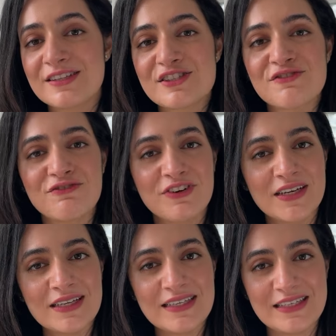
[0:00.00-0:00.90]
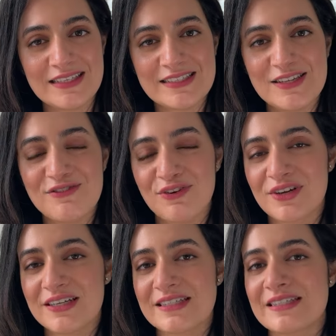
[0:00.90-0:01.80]
it's very easy for
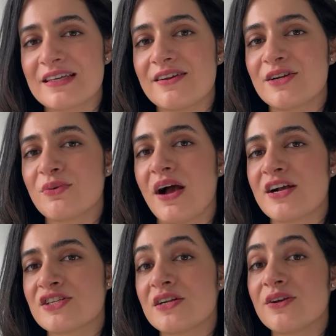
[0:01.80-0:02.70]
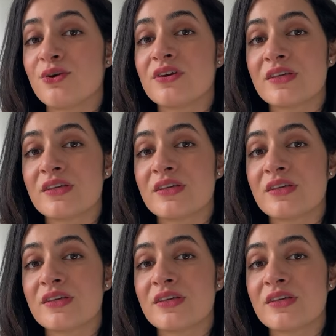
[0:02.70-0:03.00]
a concealer to actually look